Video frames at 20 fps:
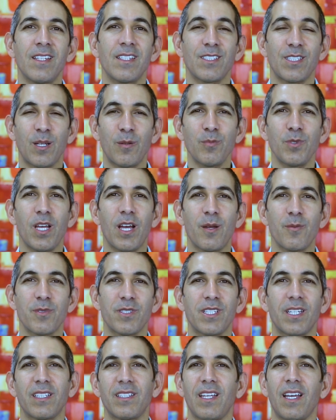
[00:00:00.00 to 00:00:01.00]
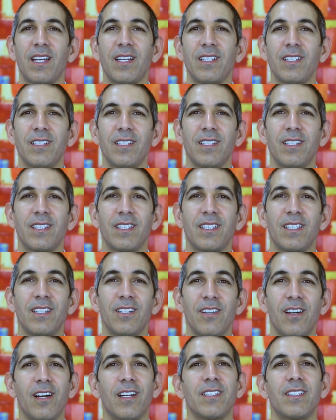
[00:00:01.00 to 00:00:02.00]
Sometimes the attacker
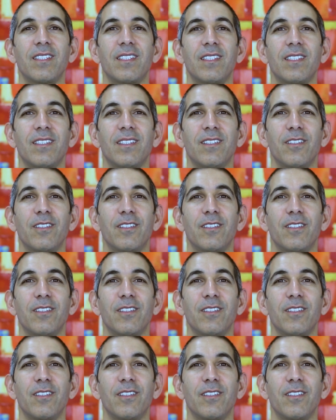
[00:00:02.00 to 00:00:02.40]
cannot